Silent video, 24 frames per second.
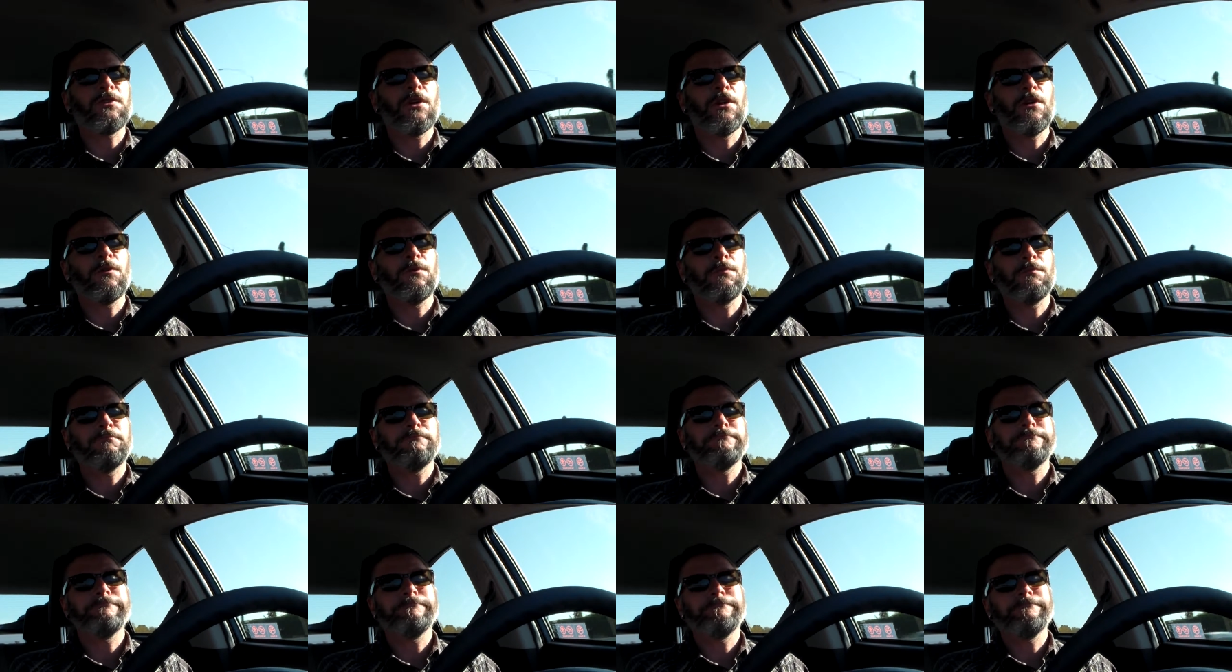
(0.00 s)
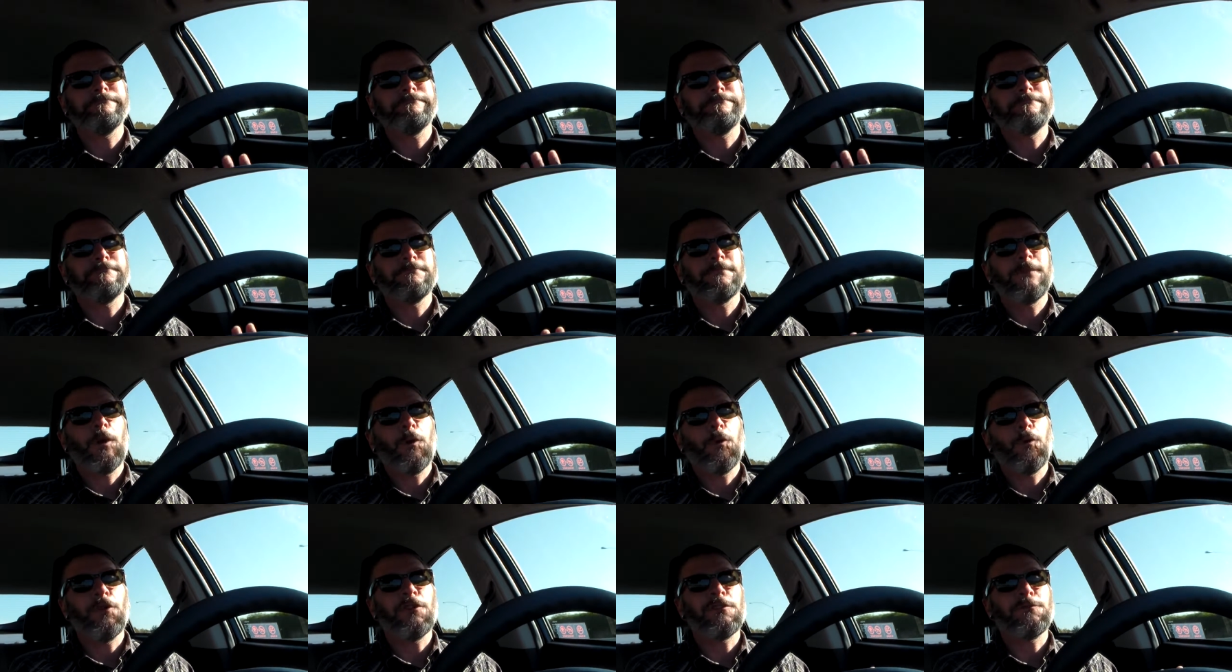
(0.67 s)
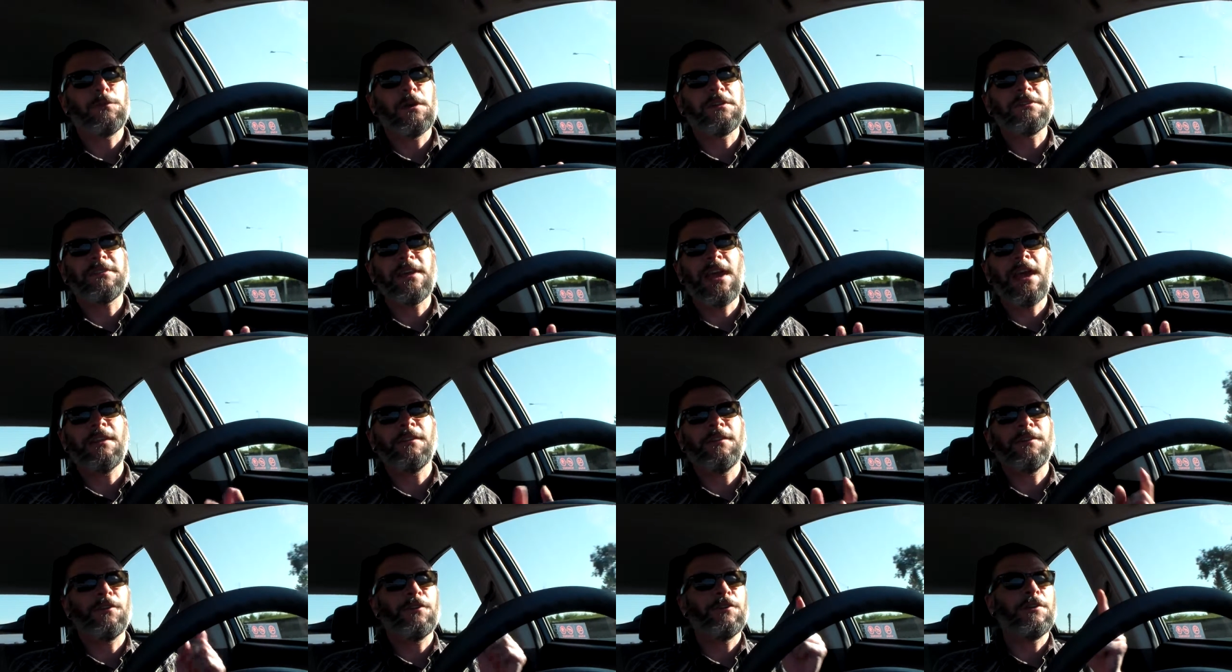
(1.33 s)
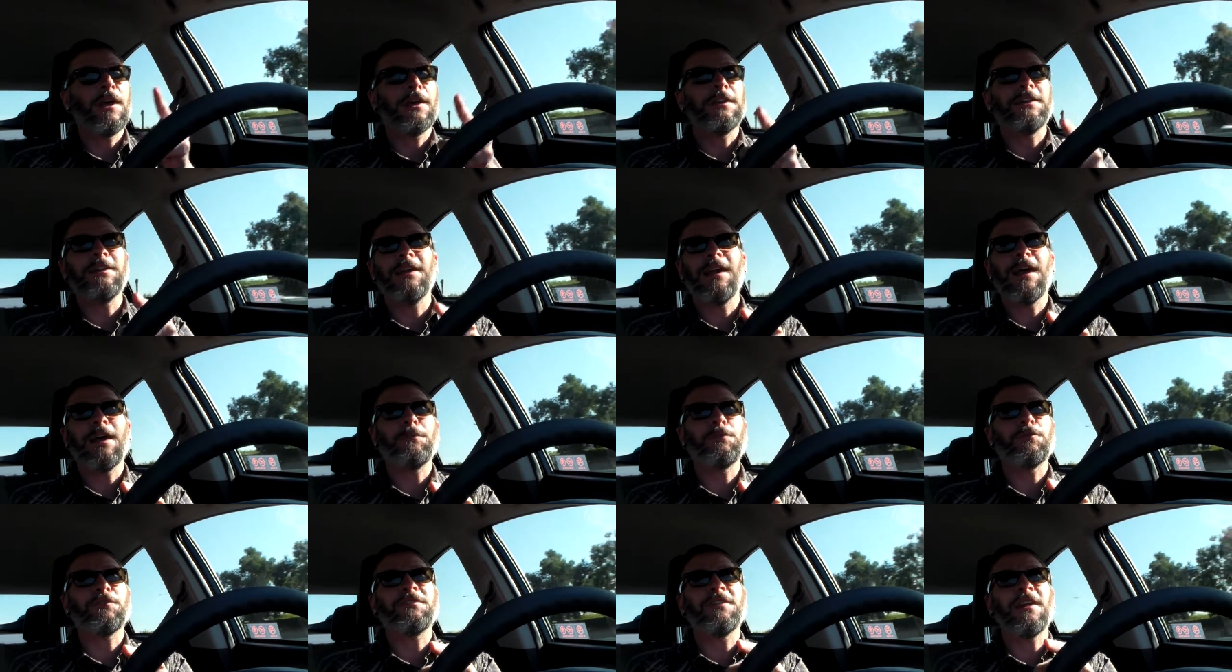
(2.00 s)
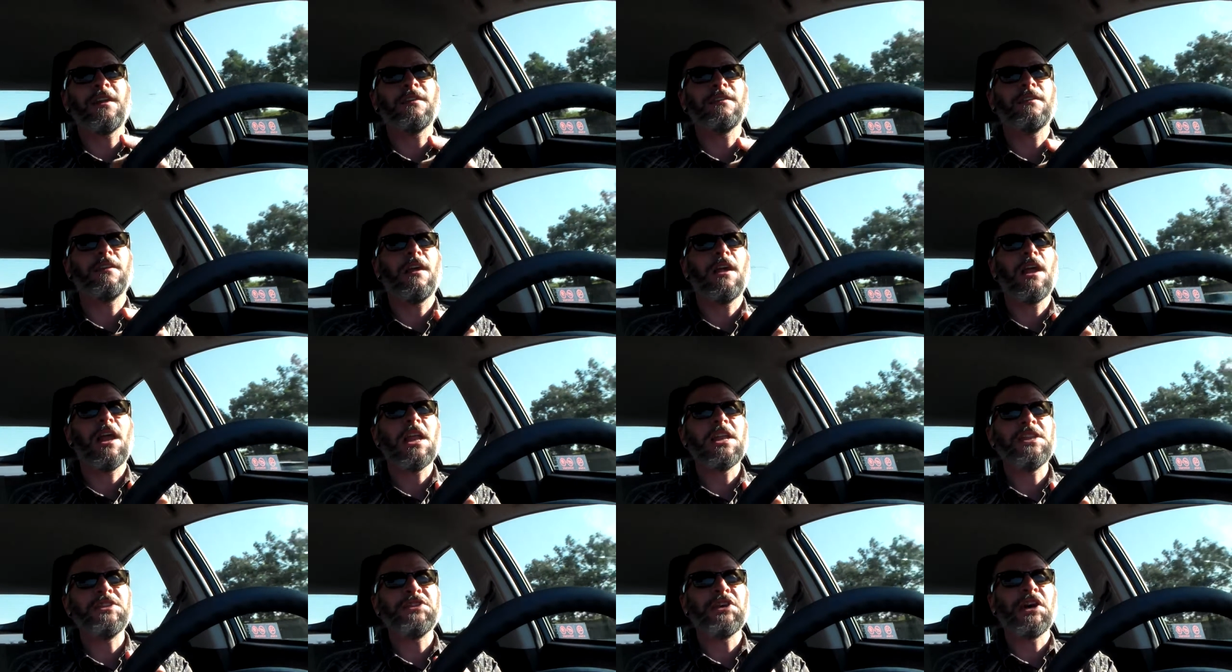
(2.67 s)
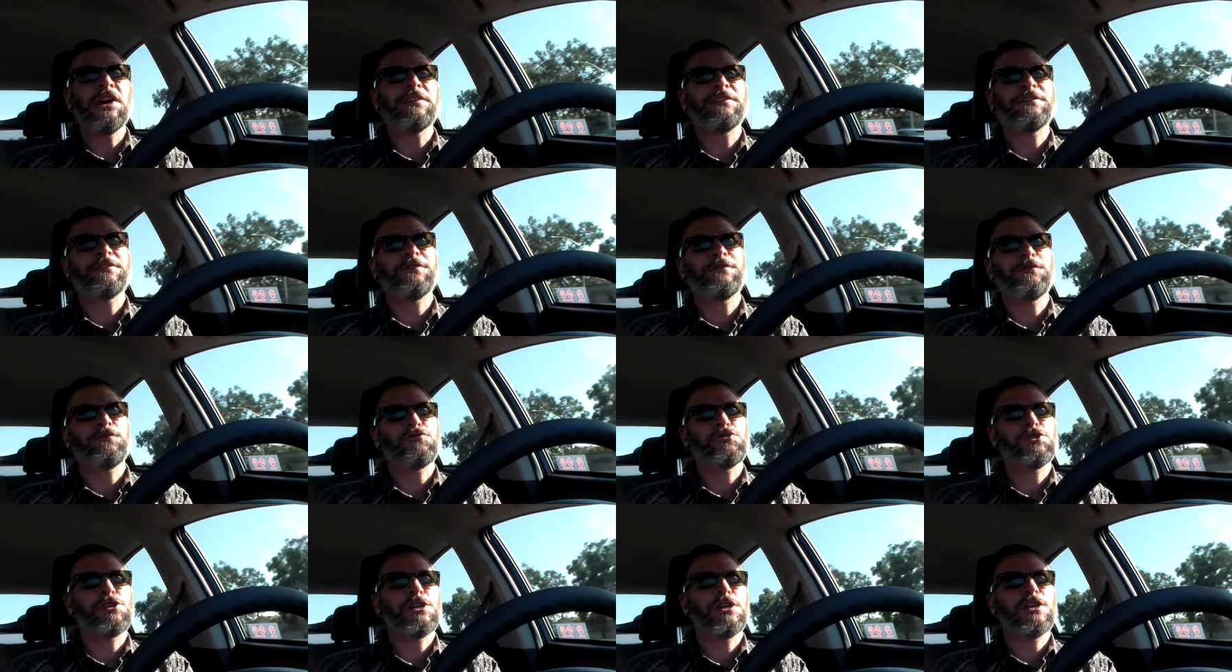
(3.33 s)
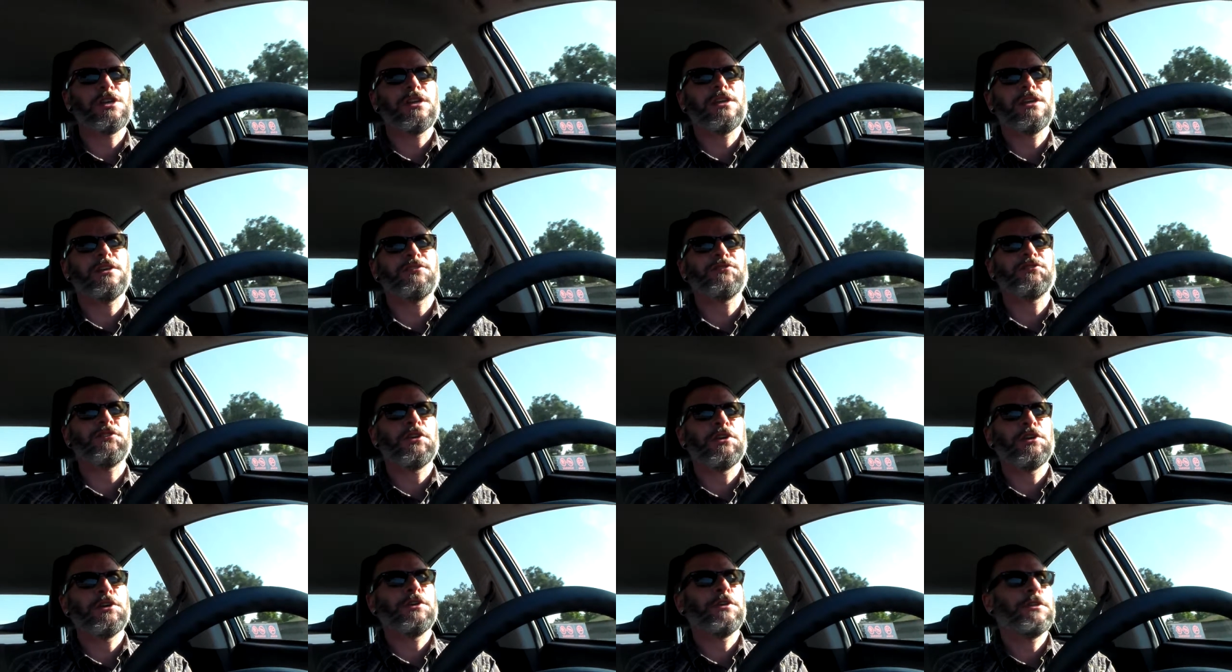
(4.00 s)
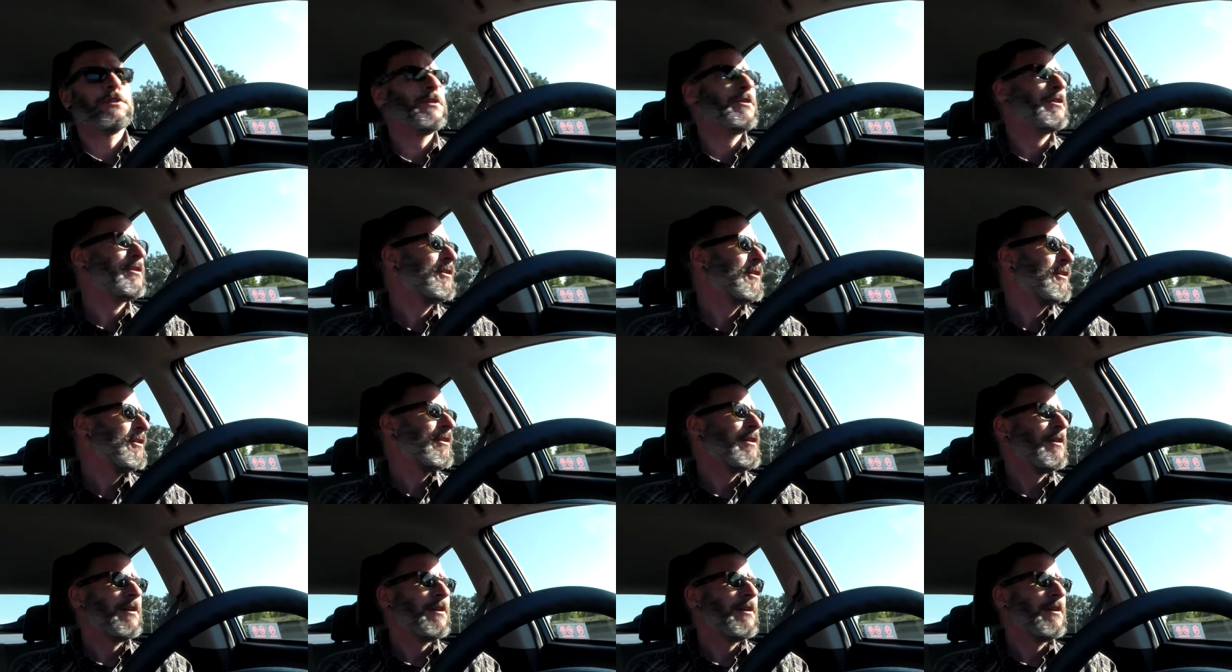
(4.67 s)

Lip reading: So World's Best Cat Litter, 99% dust-free, son.